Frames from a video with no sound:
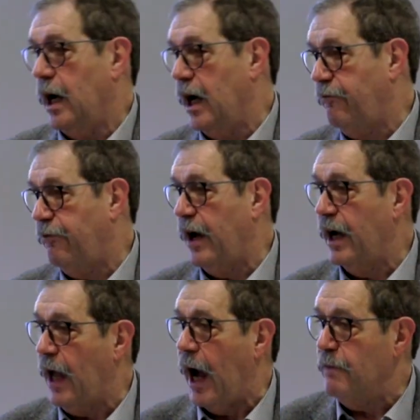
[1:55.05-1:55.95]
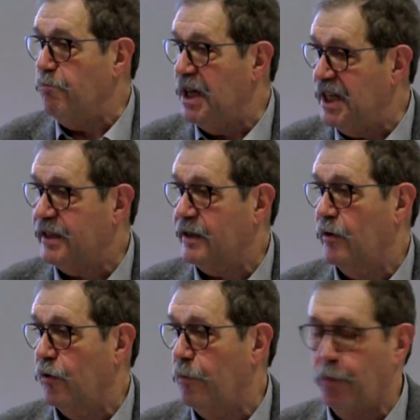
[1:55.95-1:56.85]
I
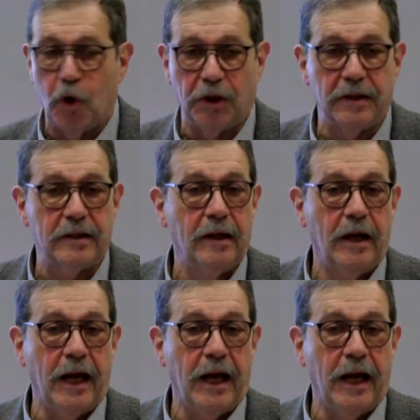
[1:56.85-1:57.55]
missed the point.